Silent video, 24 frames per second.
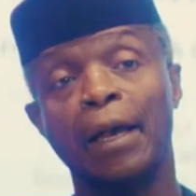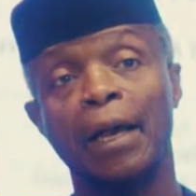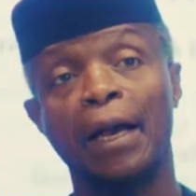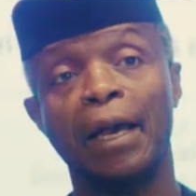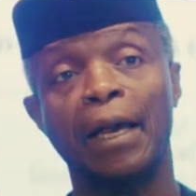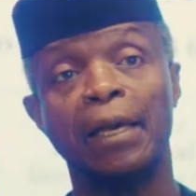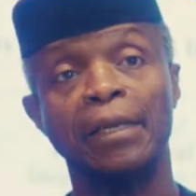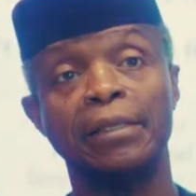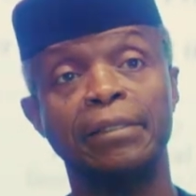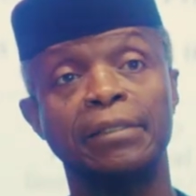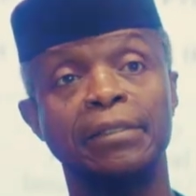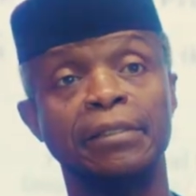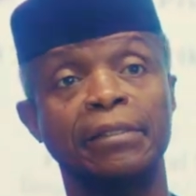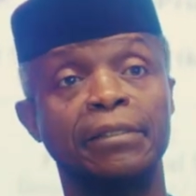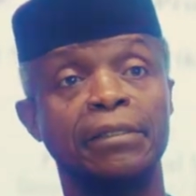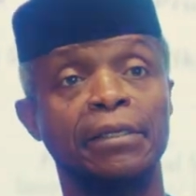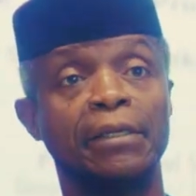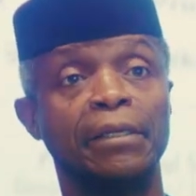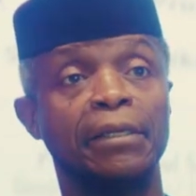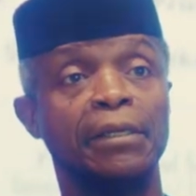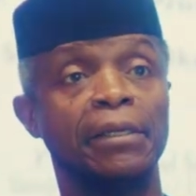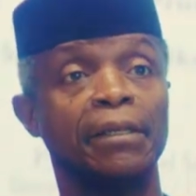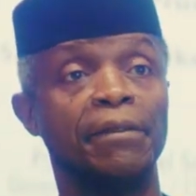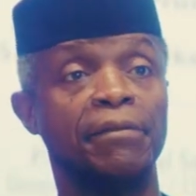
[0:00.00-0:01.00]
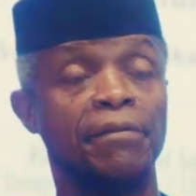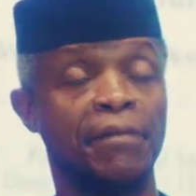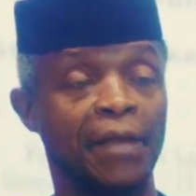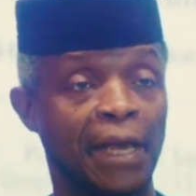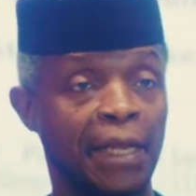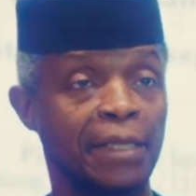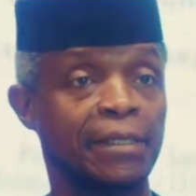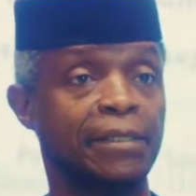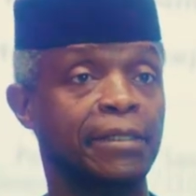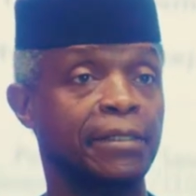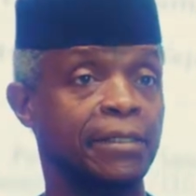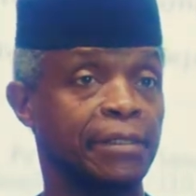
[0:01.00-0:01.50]
And
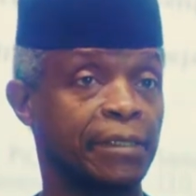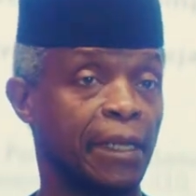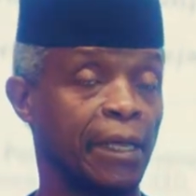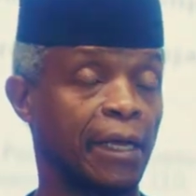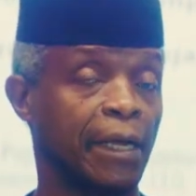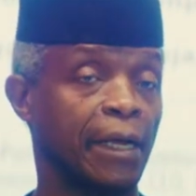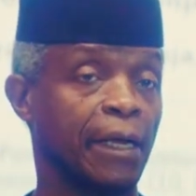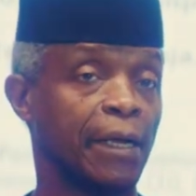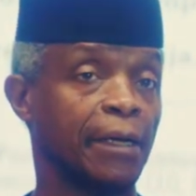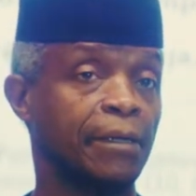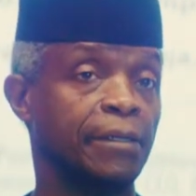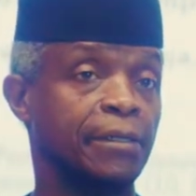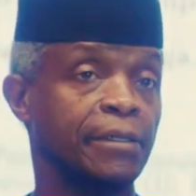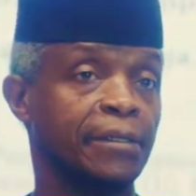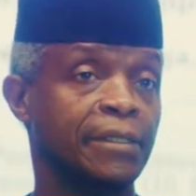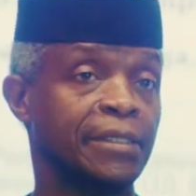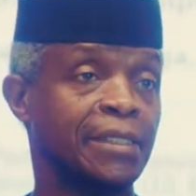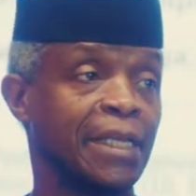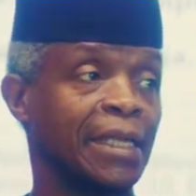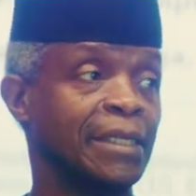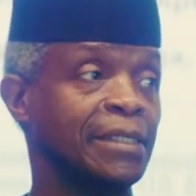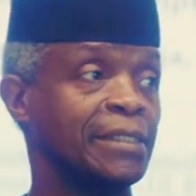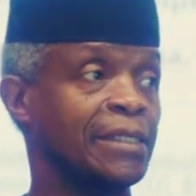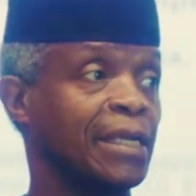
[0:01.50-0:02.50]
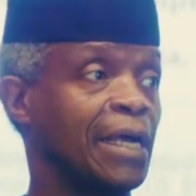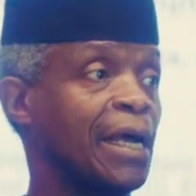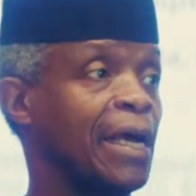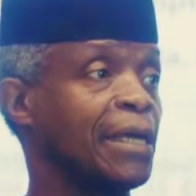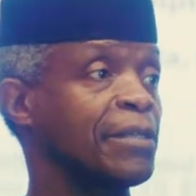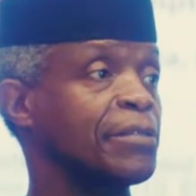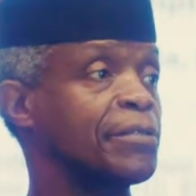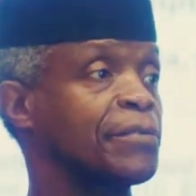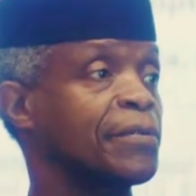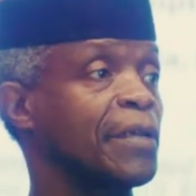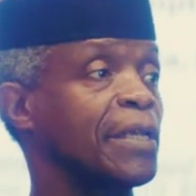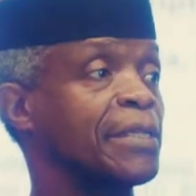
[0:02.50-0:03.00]
that center
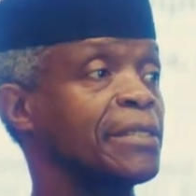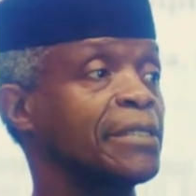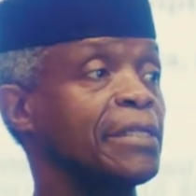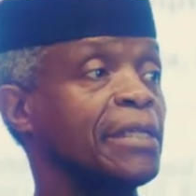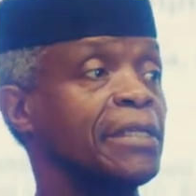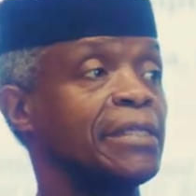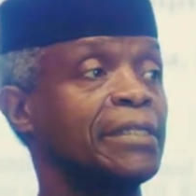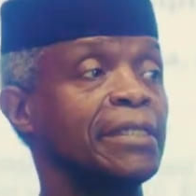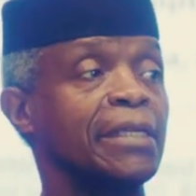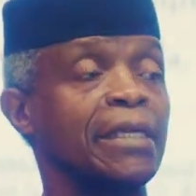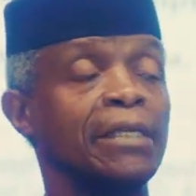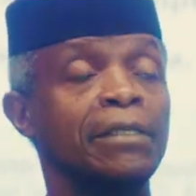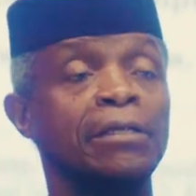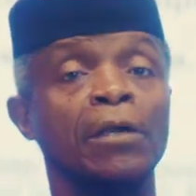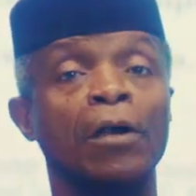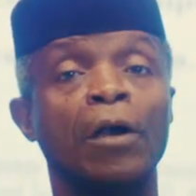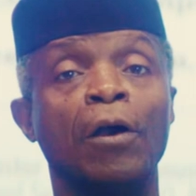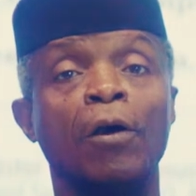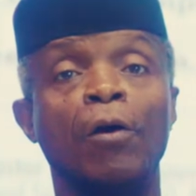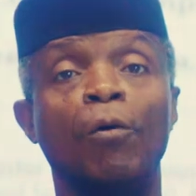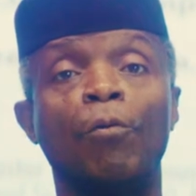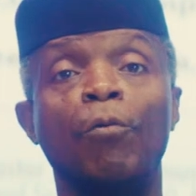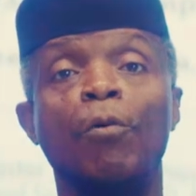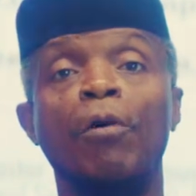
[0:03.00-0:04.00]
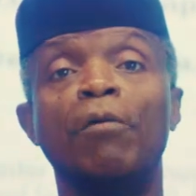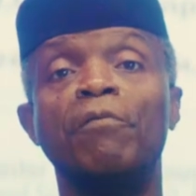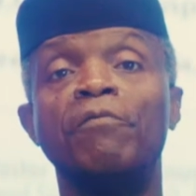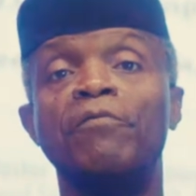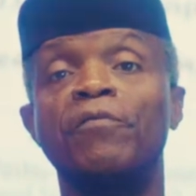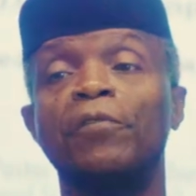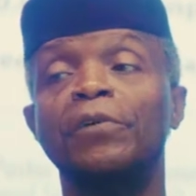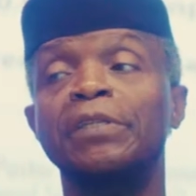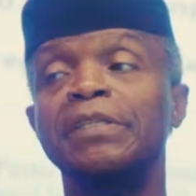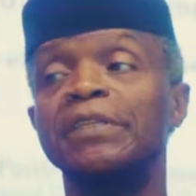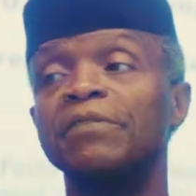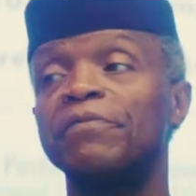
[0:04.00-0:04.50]
has translated
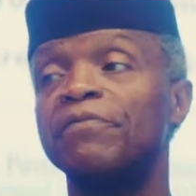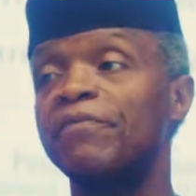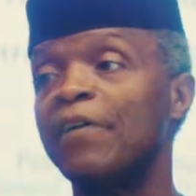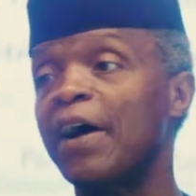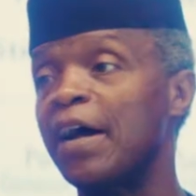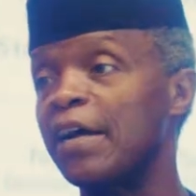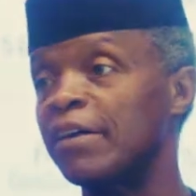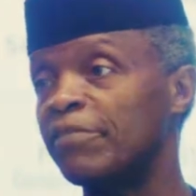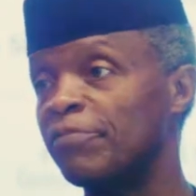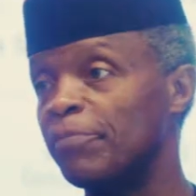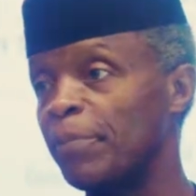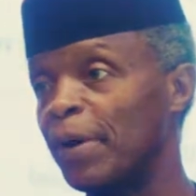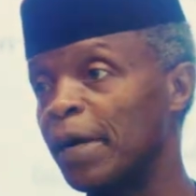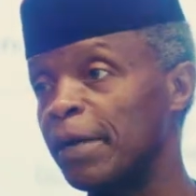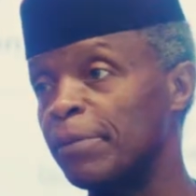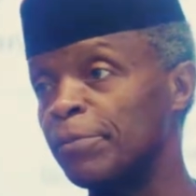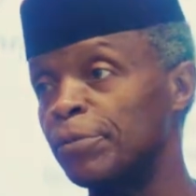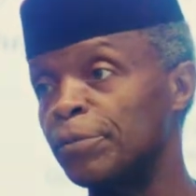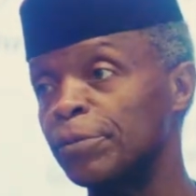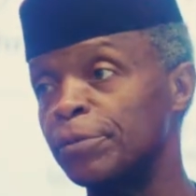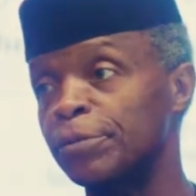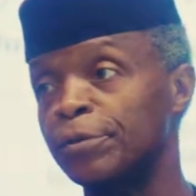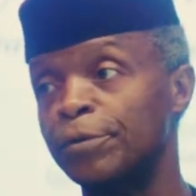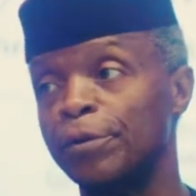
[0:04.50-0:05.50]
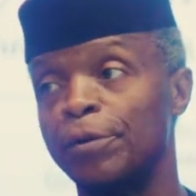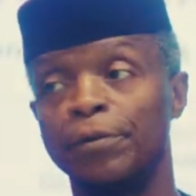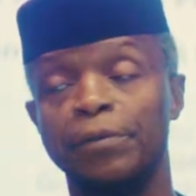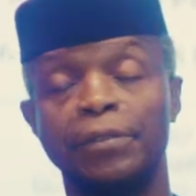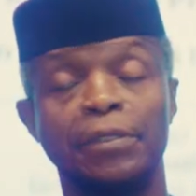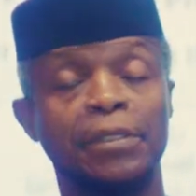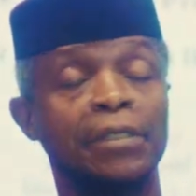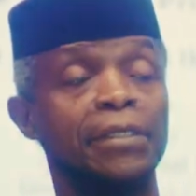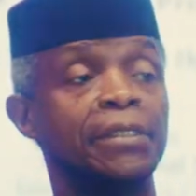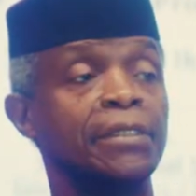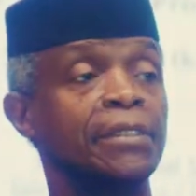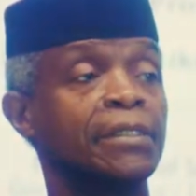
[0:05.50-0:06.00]
145 Bible
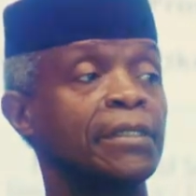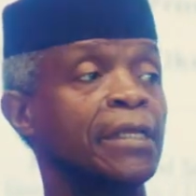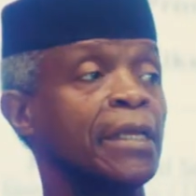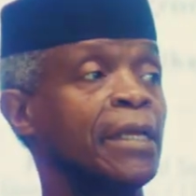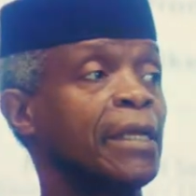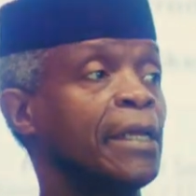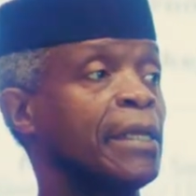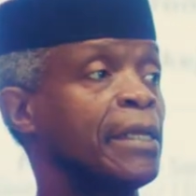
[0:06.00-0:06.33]
stories